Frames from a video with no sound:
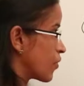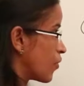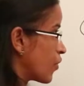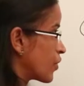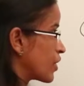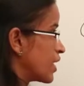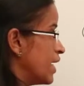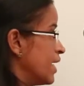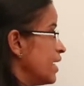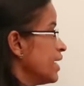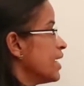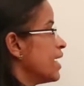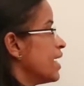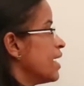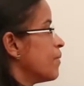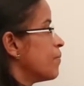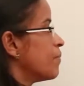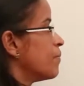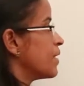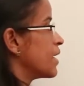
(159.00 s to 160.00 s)
cotton
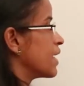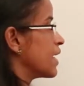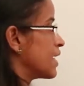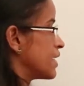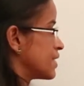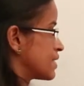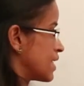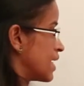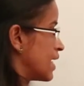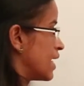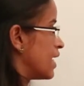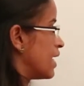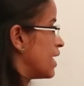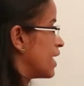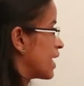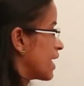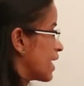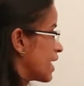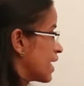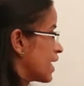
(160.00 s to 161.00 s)
is
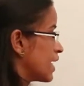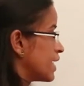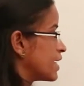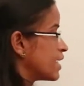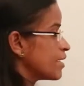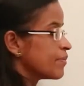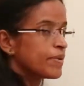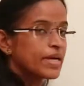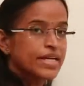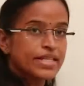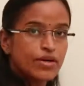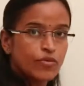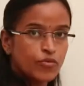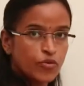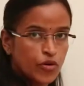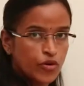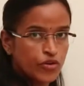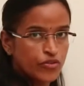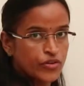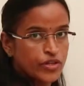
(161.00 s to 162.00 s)
eaten by the
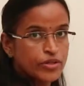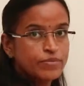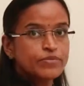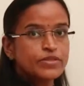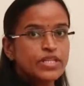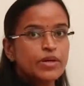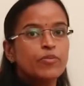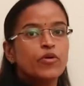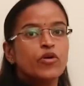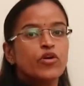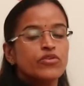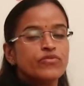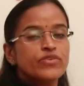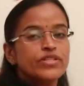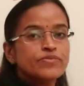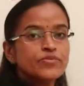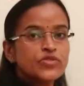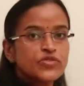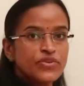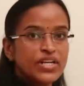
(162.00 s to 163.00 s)
bollworm, the
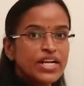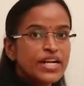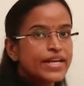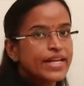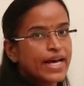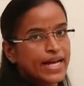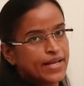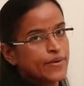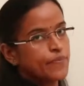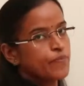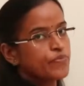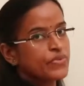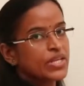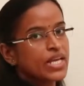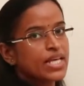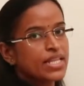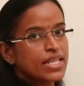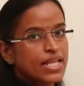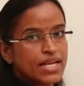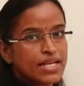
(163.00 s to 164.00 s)
bollworms will die.
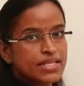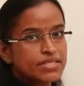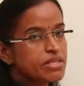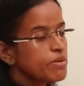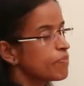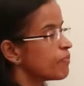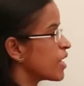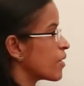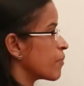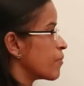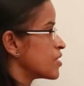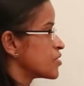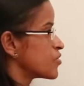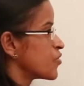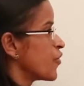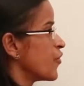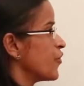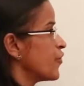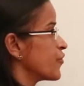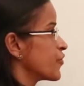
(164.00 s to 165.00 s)
That is the
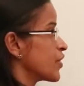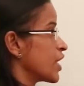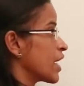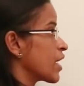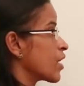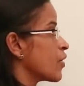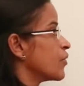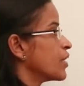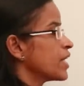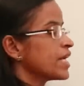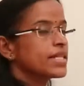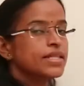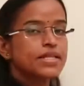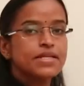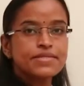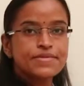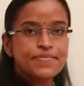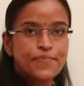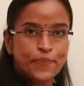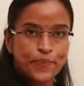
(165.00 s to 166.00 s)
purpose of including
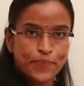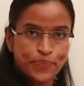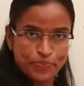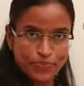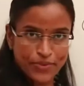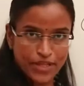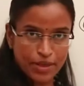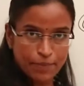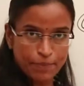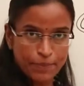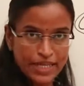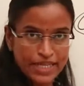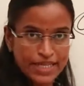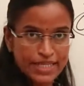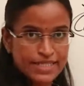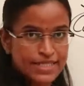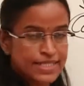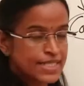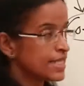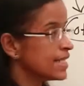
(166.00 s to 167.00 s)
this
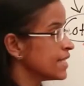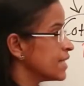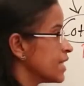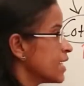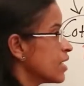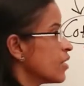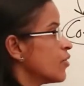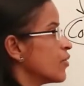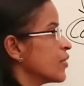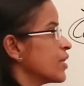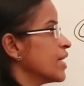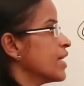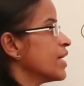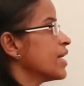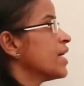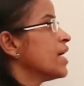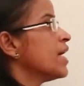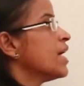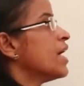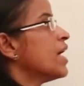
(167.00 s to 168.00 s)
BT gene in the
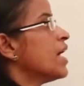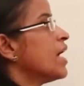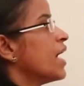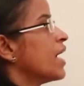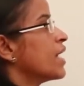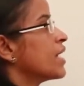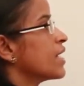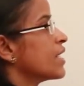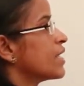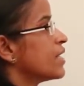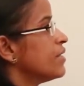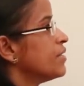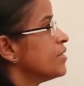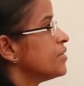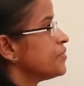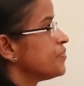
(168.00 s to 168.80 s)
cotton, and it